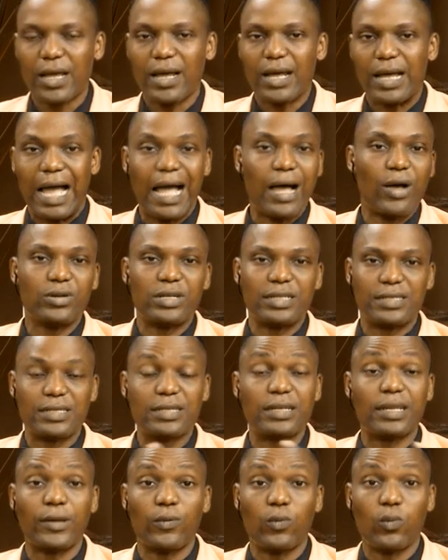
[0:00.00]
How the
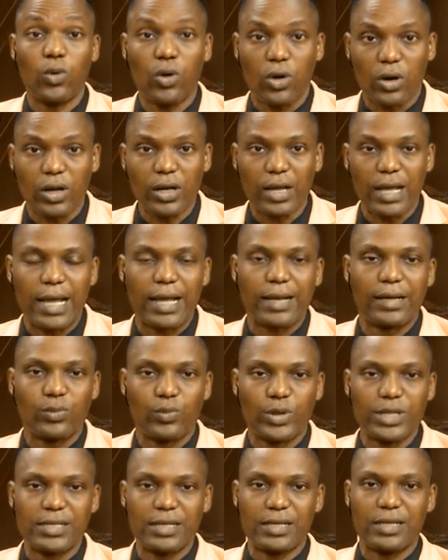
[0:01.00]
thing they work and
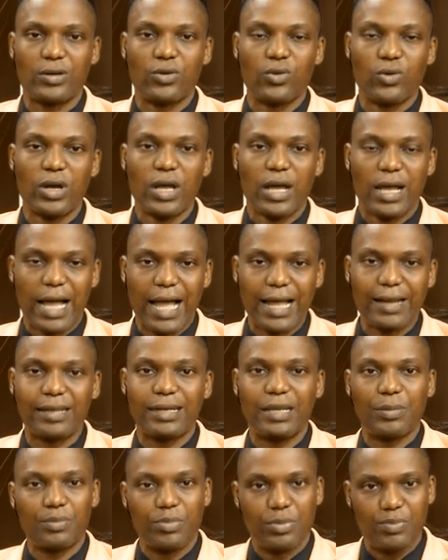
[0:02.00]
waiting they go, how
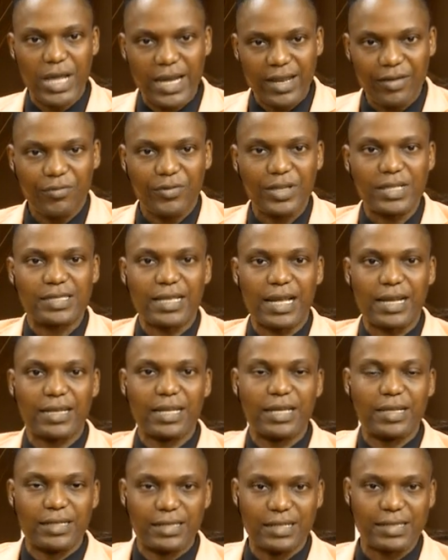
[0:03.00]
the benefits and
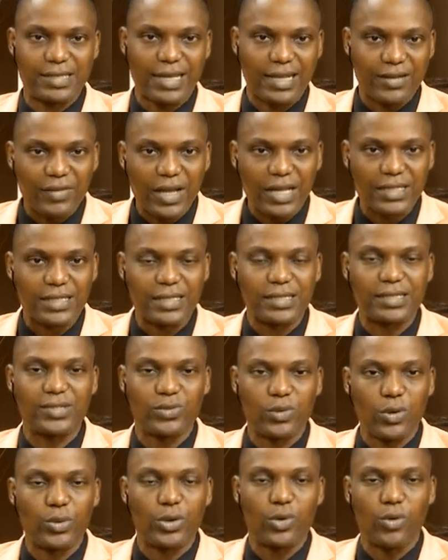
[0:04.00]
the disadvantages
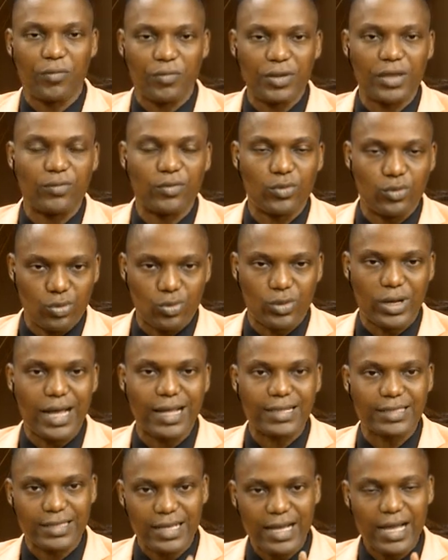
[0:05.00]
where we go for even look
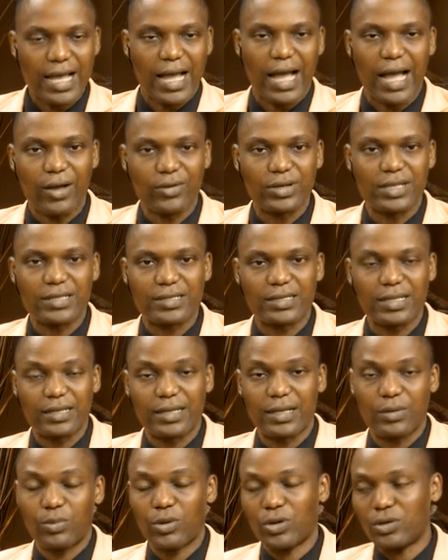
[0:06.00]
at how this thing
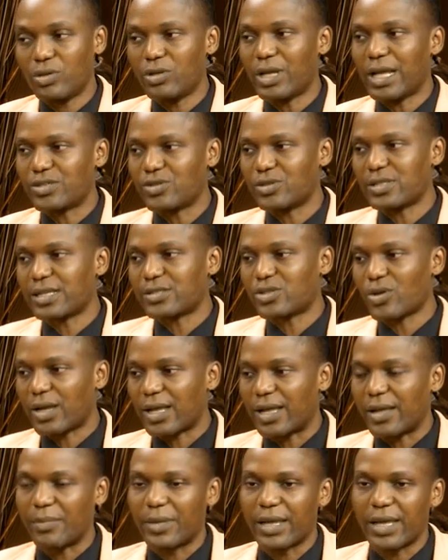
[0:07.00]
they work. As you take talk,
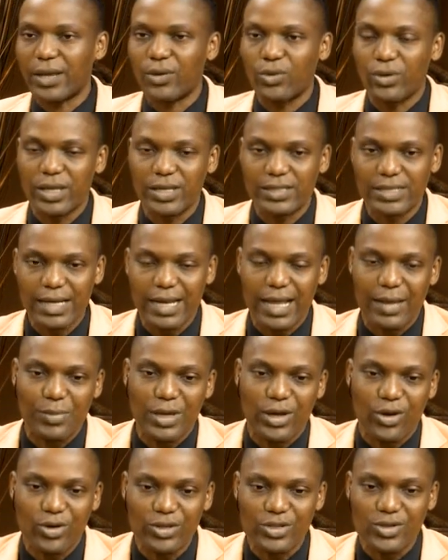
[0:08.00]

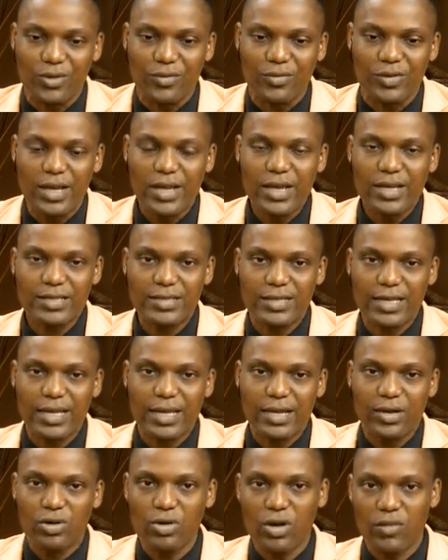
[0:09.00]
because of say
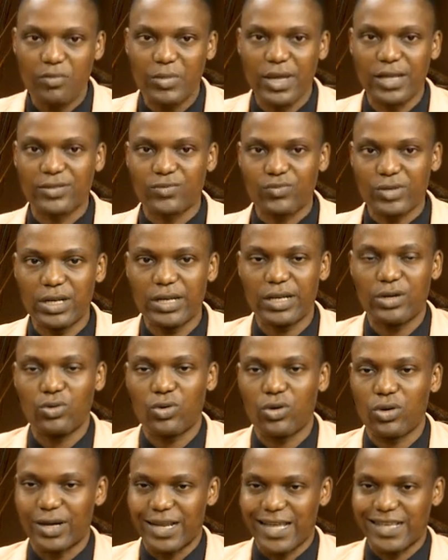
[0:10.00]
government really
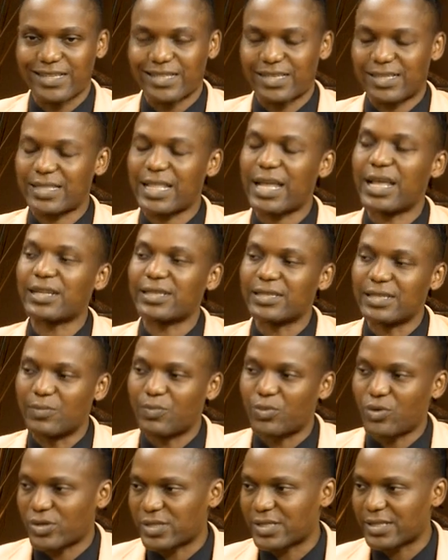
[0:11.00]
no understand the
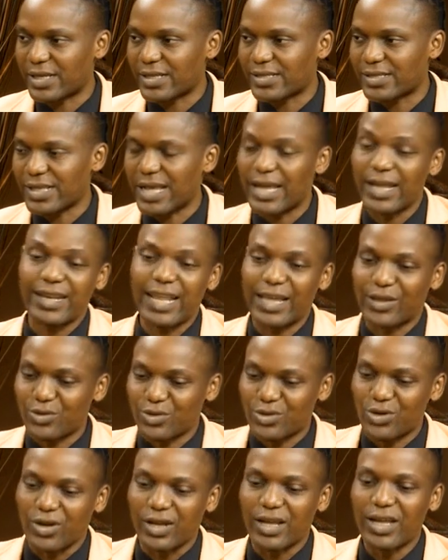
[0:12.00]
process. And like you
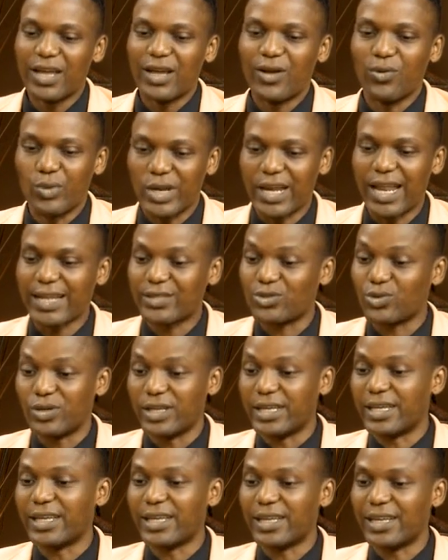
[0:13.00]
talk, we like
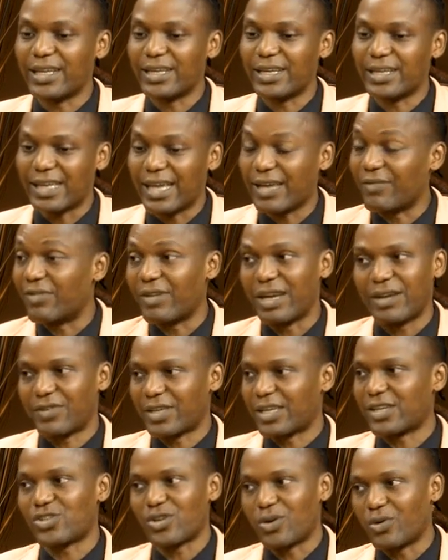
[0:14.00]
to get
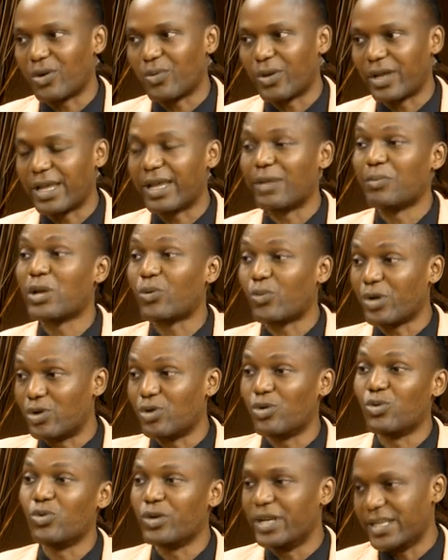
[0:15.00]
verification where we make we
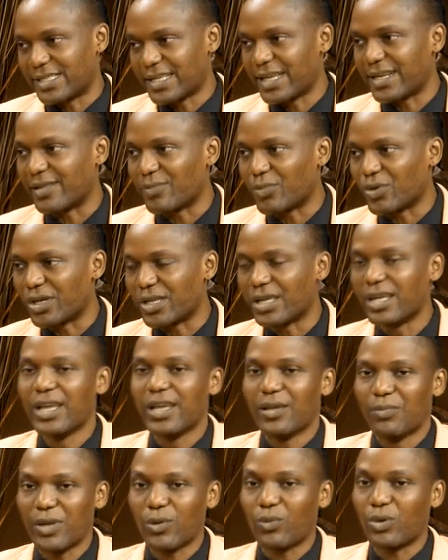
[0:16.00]
know who they send the money,
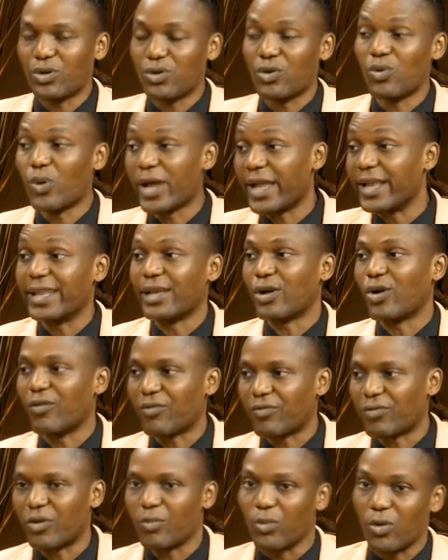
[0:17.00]
make we know where they come
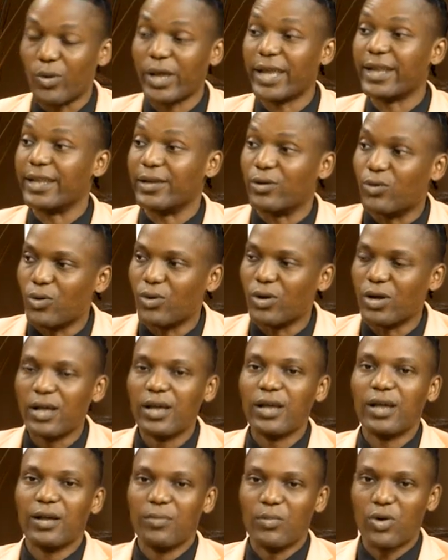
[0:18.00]
from or where they go.
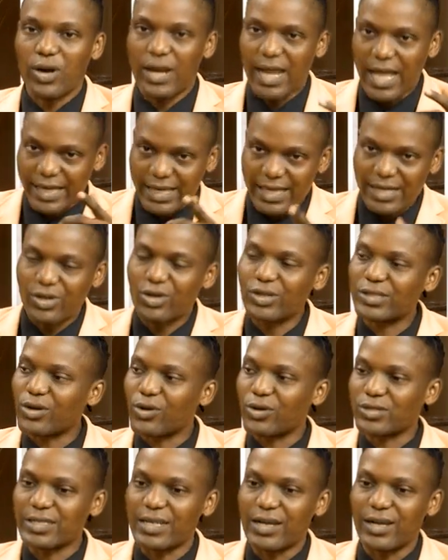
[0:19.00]
But like in Don
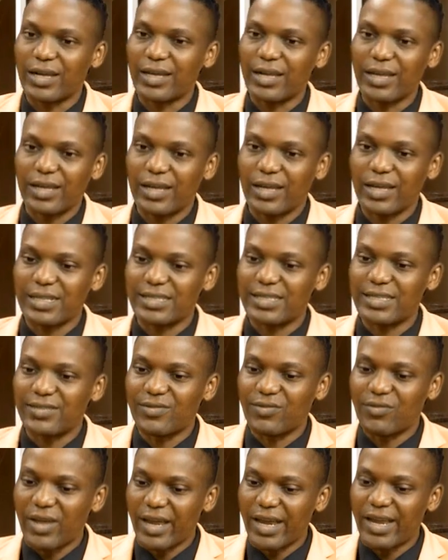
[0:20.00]
talks now, it is
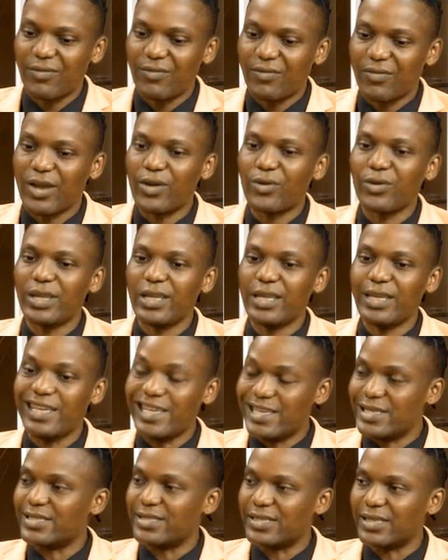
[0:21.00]
very, very
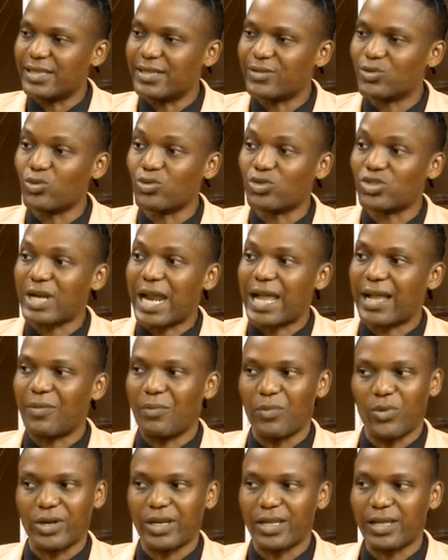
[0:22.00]
easy to track
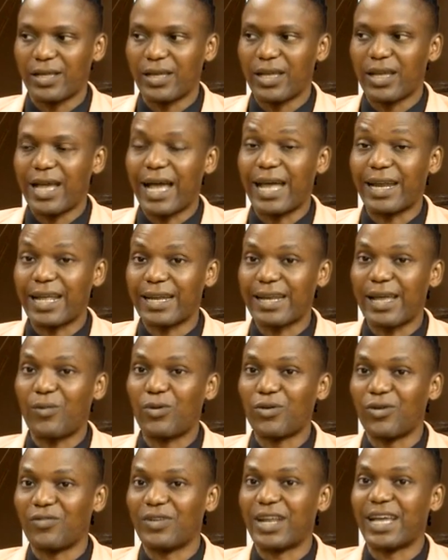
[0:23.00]
money. And that's
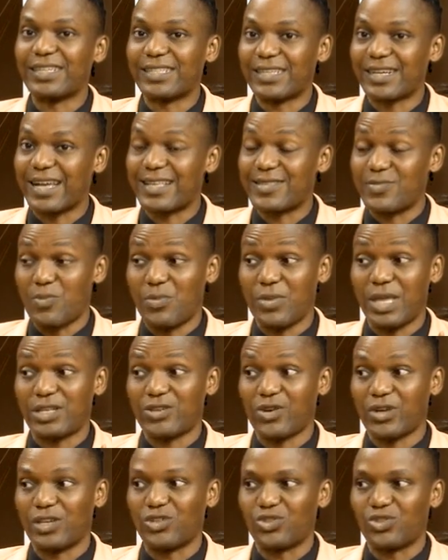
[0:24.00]
one of Nigeria's major issues.